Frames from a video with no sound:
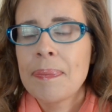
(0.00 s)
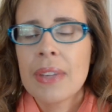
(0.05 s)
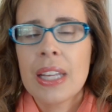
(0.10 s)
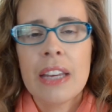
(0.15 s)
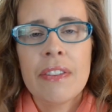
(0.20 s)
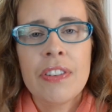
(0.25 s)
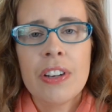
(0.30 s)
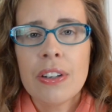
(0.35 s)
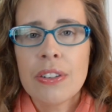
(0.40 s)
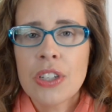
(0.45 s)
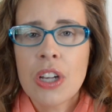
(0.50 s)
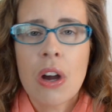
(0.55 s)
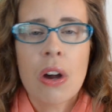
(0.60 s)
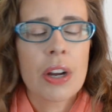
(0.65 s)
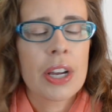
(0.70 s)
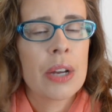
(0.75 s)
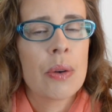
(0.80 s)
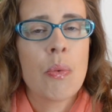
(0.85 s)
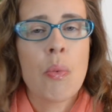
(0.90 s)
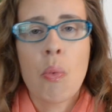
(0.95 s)
If you're
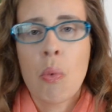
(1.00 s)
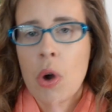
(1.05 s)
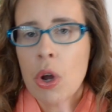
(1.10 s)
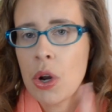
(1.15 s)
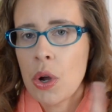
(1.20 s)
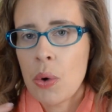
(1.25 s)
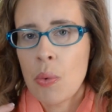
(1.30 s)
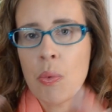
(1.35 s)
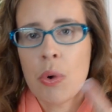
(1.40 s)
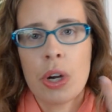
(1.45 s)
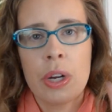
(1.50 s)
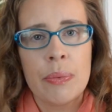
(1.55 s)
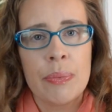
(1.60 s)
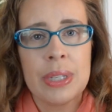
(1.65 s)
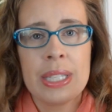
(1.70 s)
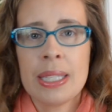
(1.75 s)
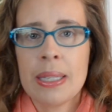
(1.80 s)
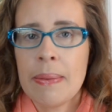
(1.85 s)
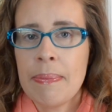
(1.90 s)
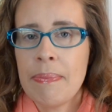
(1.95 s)
talking one on one
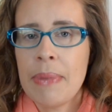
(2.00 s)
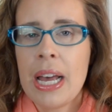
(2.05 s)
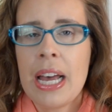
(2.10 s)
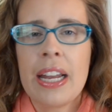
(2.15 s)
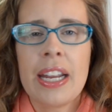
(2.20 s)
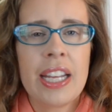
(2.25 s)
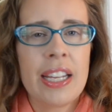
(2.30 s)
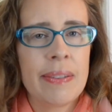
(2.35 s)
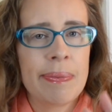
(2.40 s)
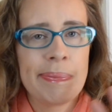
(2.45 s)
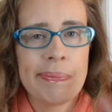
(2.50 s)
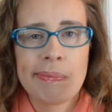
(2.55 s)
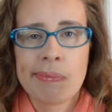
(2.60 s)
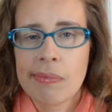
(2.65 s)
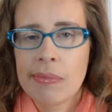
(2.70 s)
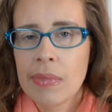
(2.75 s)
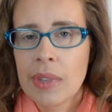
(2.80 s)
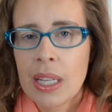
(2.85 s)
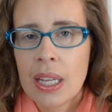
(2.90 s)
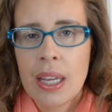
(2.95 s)
with somebody,
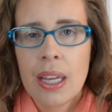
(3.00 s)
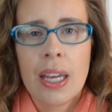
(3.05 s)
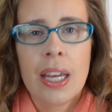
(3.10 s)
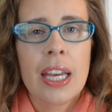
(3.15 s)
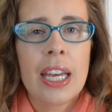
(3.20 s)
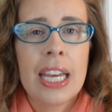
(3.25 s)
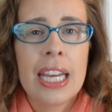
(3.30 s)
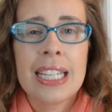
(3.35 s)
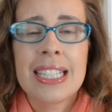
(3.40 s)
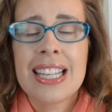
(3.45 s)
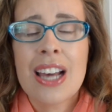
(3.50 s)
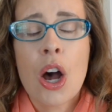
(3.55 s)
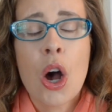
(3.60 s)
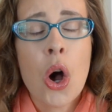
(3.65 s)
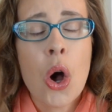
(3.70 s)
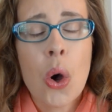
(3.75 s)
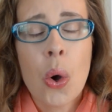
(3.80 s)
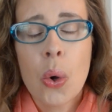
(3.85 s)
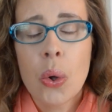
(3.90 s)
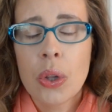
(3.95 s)
it's a
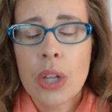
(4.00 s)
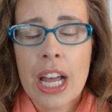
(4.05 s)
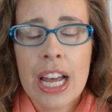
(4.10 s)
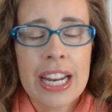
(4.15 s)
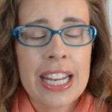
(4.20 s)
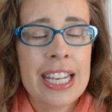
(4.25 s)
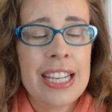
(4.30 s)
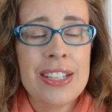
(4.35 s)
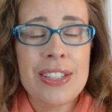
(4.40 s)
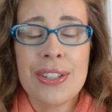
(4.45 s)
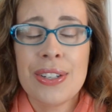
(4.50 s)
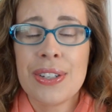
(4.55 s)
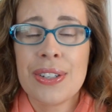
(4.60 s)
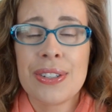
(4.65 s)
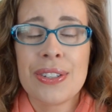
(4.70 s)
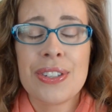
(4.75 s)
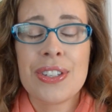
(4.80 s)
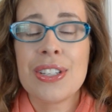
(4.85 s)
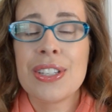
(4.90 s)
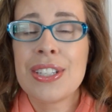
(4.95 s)
whole lot
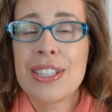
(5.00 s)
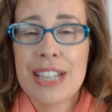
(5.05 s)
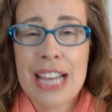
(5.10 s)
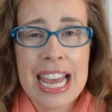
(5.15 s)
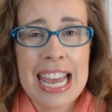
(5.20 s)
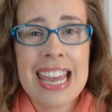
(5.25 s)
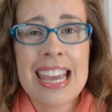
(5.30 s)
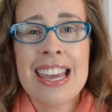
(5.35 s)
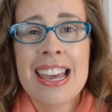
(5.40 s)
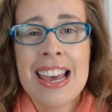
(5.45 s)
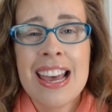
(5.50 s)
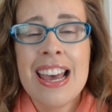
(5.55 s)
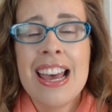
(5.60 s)
easier to say